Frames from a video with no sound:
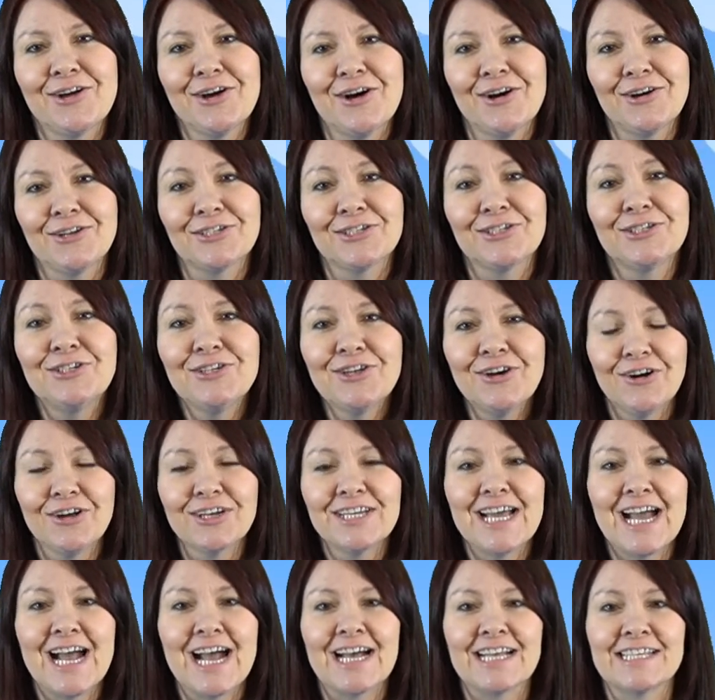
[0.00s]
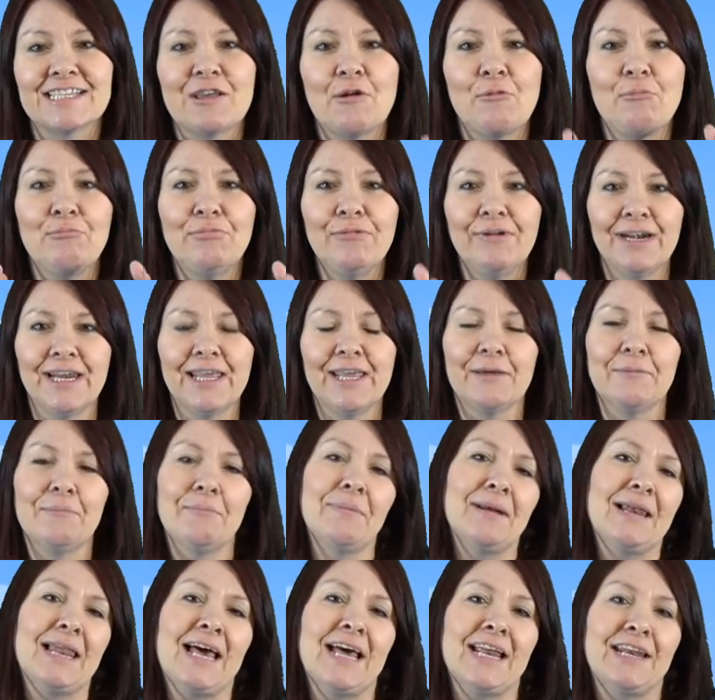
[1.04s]
God. God has a brilliant
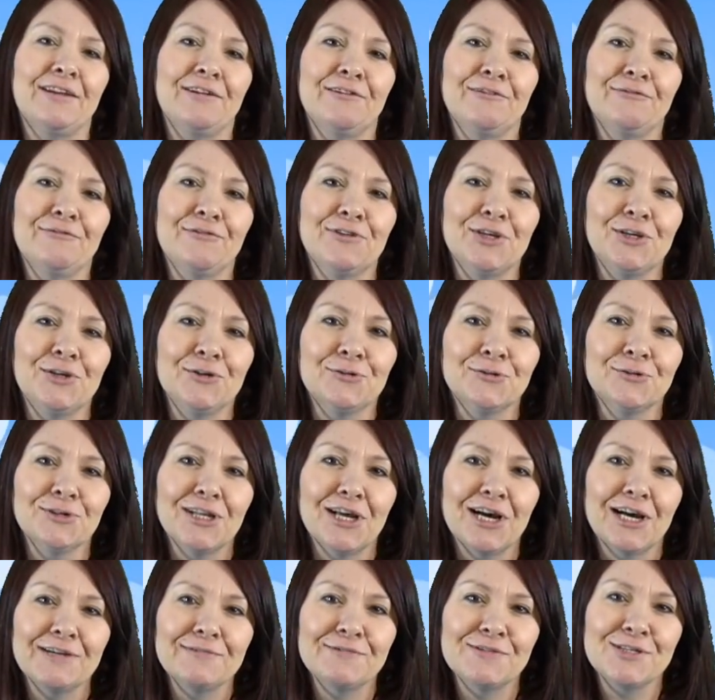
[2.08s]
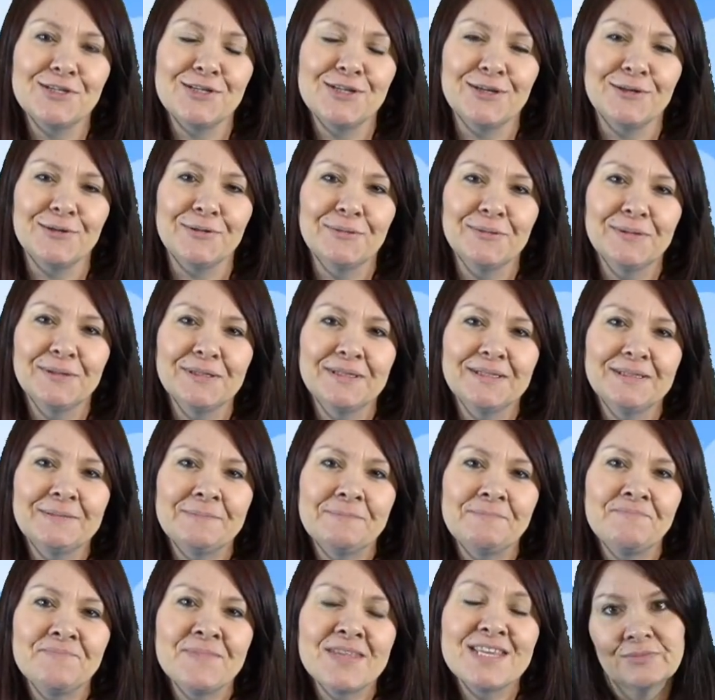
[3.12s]
plan for your lives too.
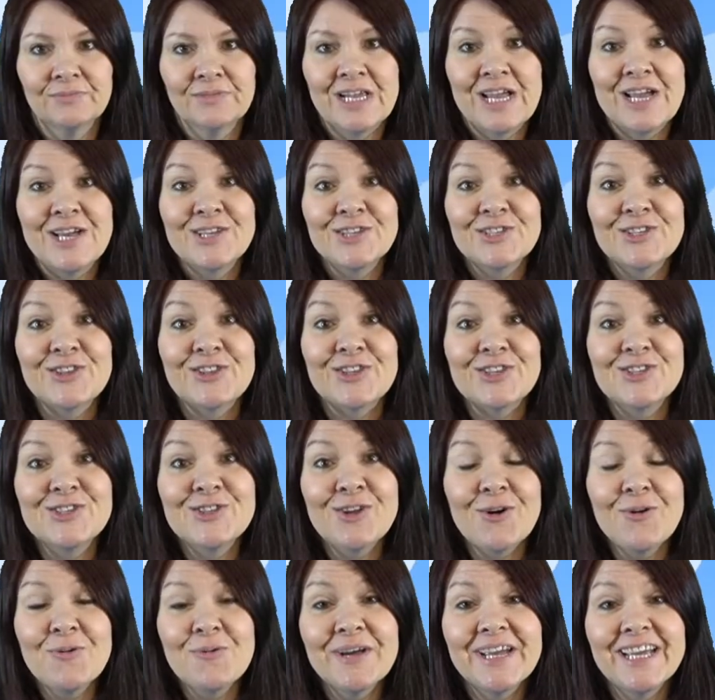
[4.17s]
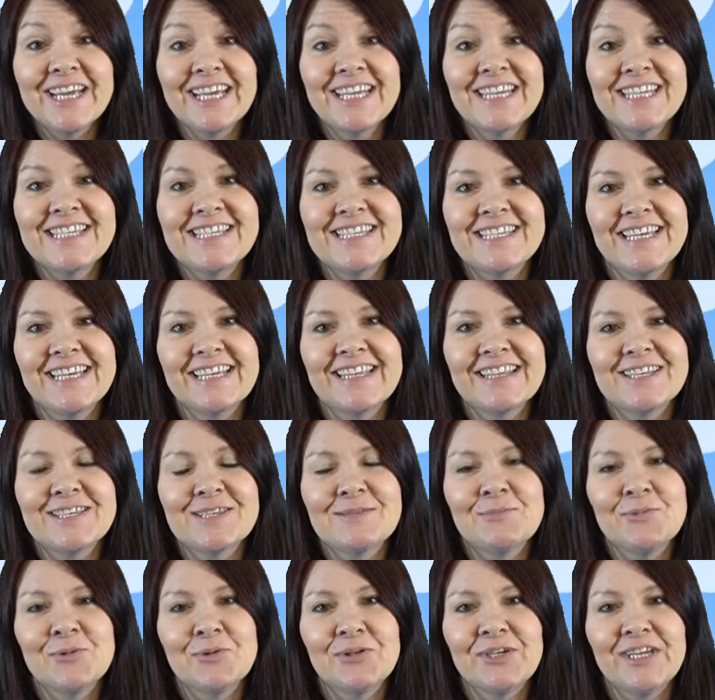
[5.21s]
So the song we're going to sing this
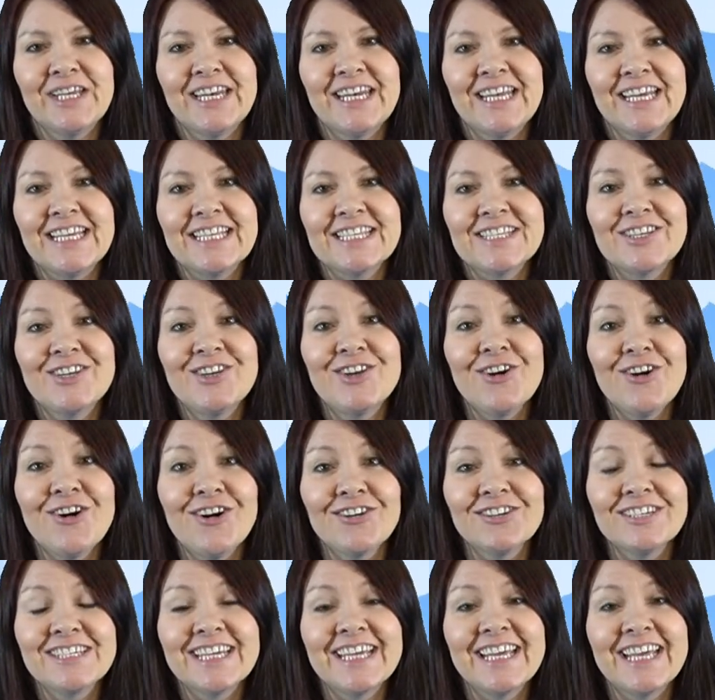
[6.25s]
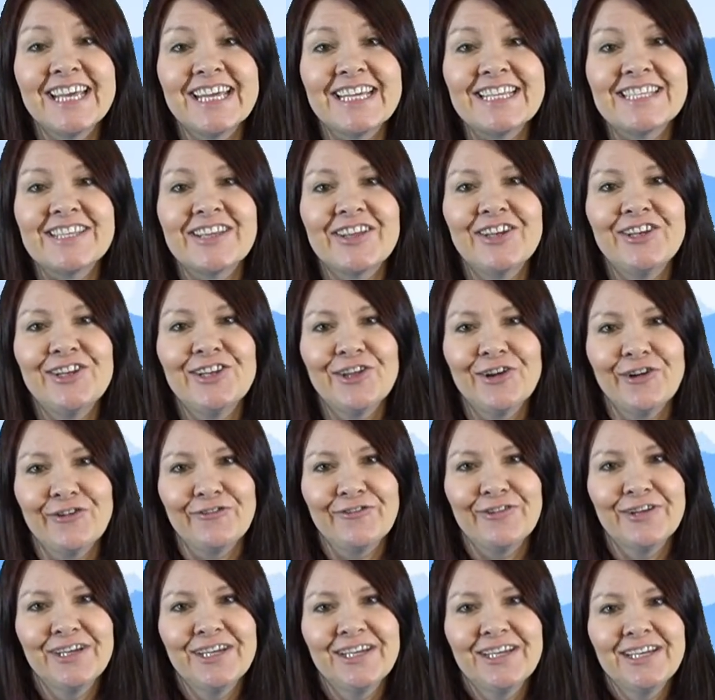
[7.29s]
morning is God is Love.
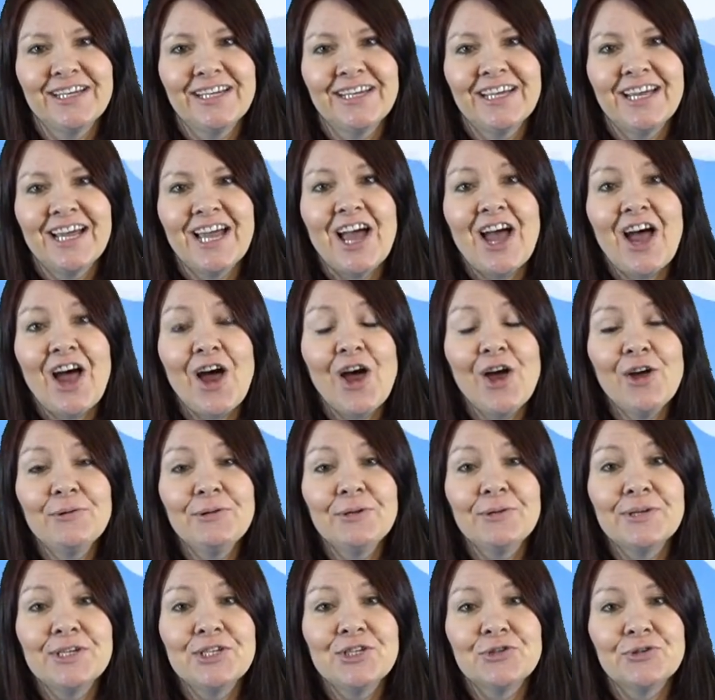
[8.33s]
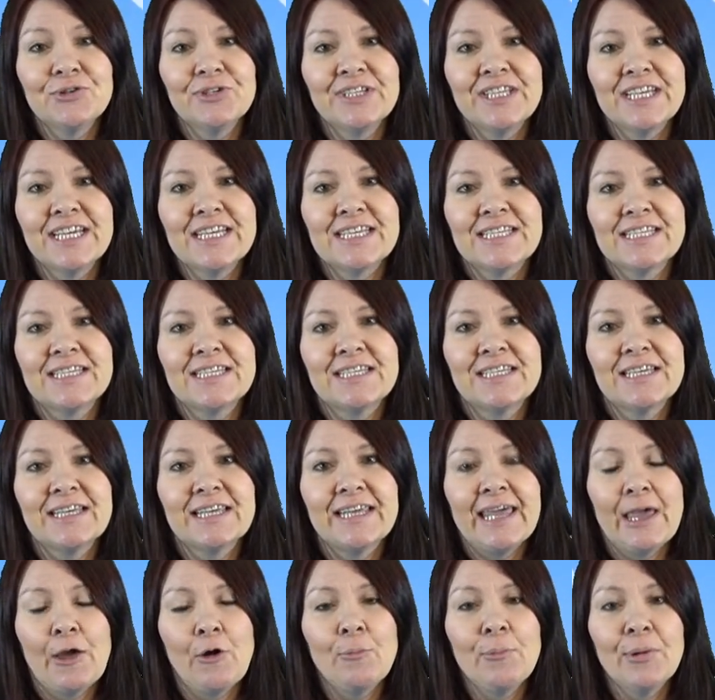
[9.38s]
Hope you enjoy this.
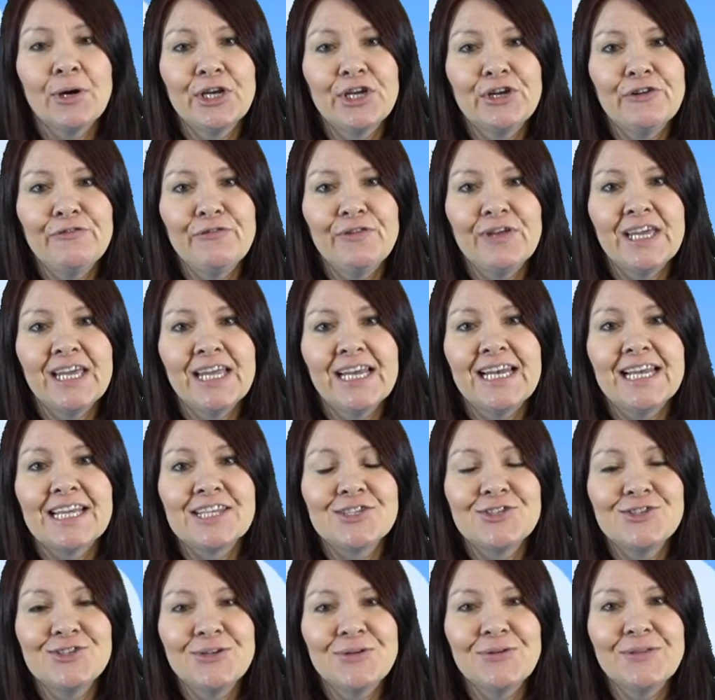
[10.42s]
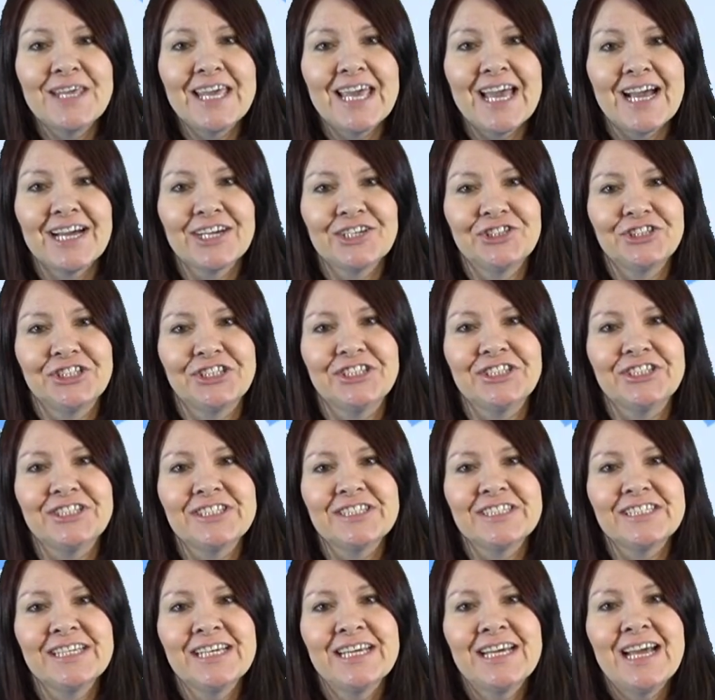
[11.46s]
Get up on your feet. Let's do the
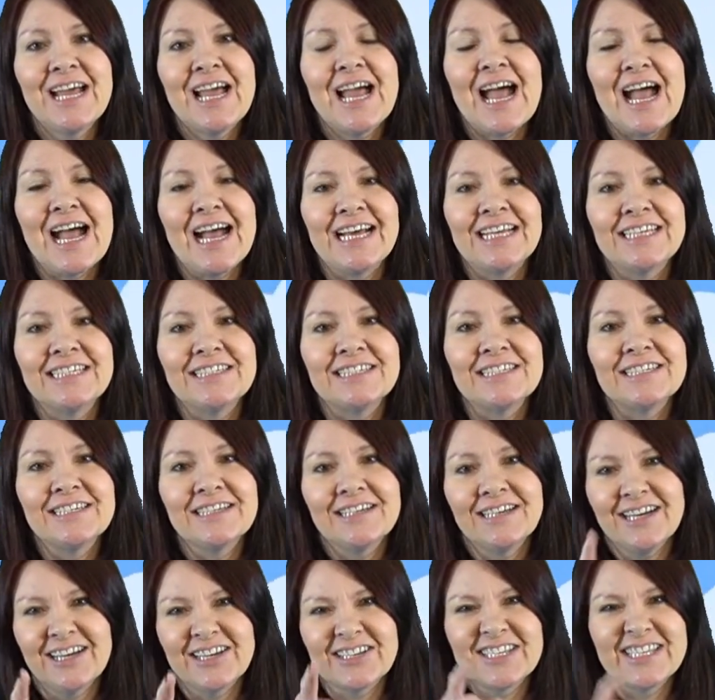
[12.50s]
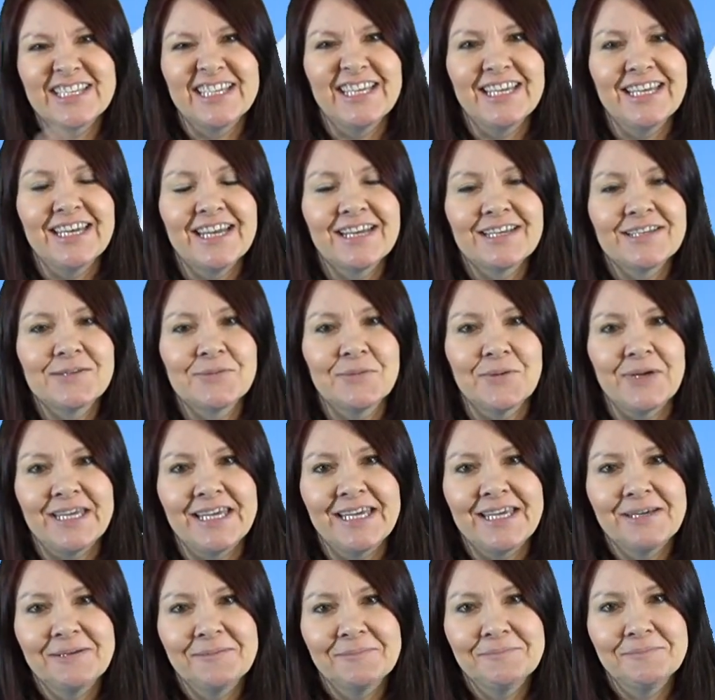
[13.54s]
actions, and I'll see you next
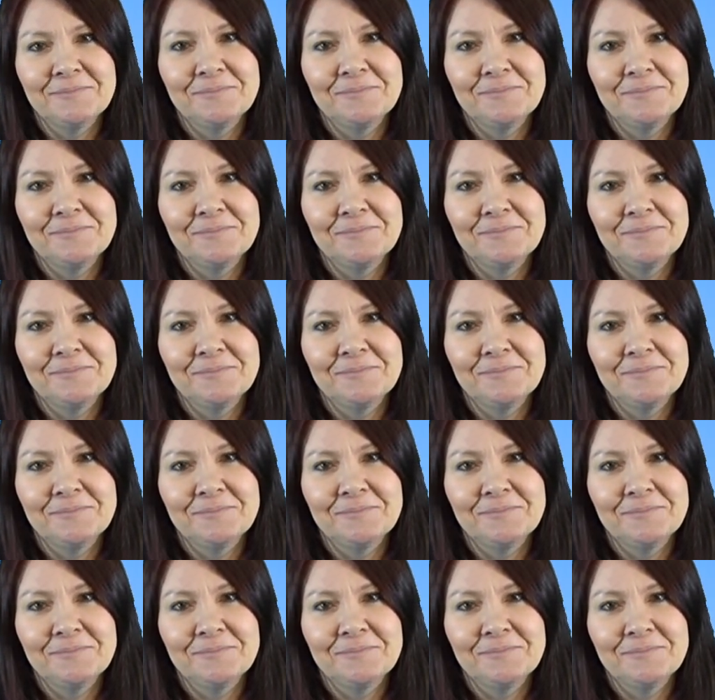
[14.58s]
week.